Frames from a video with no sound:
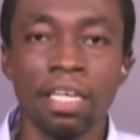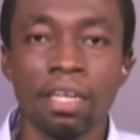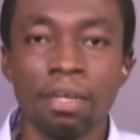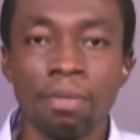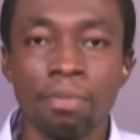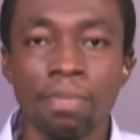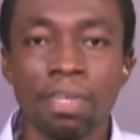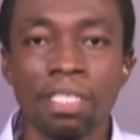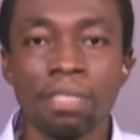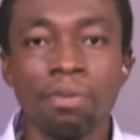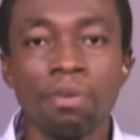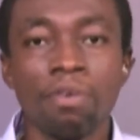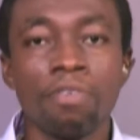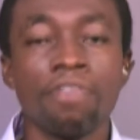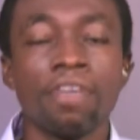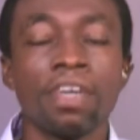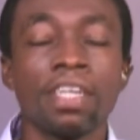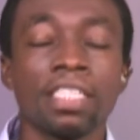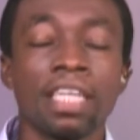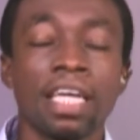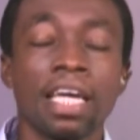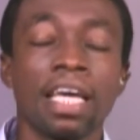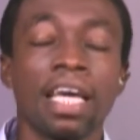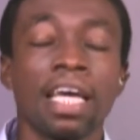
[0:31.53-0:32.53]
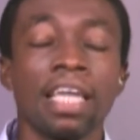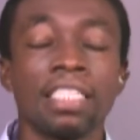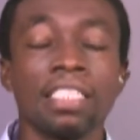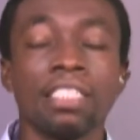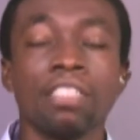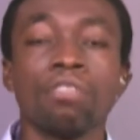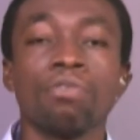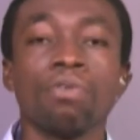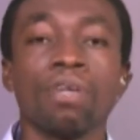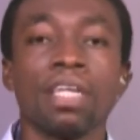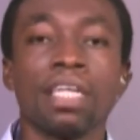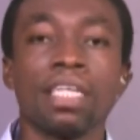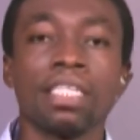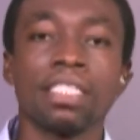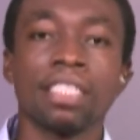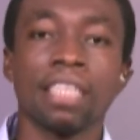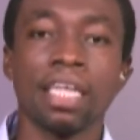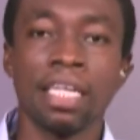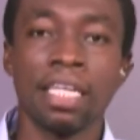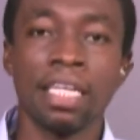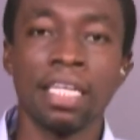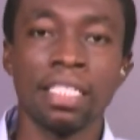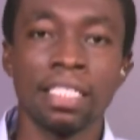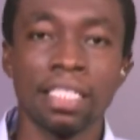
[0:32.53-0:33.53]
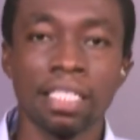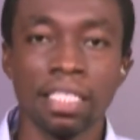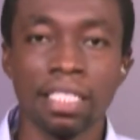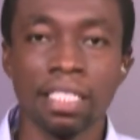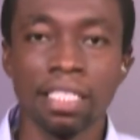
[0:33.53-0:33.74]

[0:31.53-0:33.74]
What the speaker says: but some of us are getting to understand it.